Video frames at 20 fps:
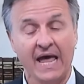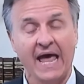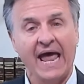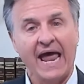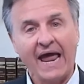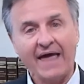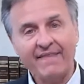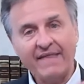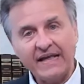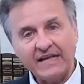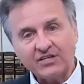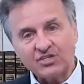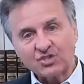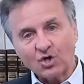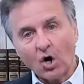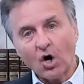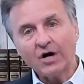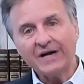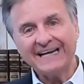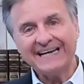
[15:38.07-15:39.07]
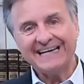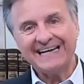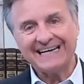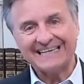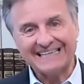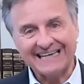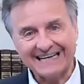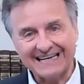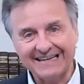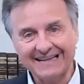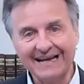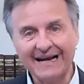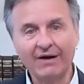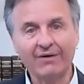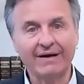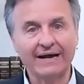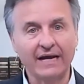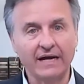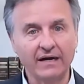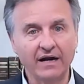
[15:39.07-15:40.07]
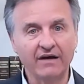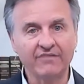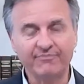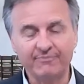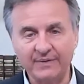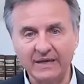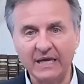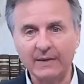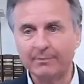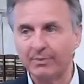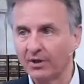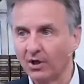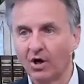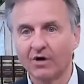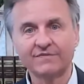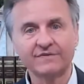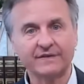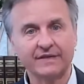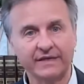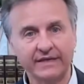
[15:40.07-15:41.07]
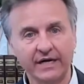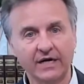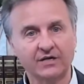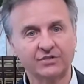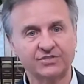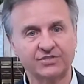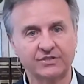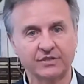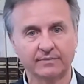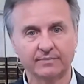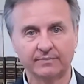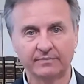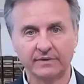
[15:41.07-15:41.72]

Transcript: And they started declaring enough people over the years to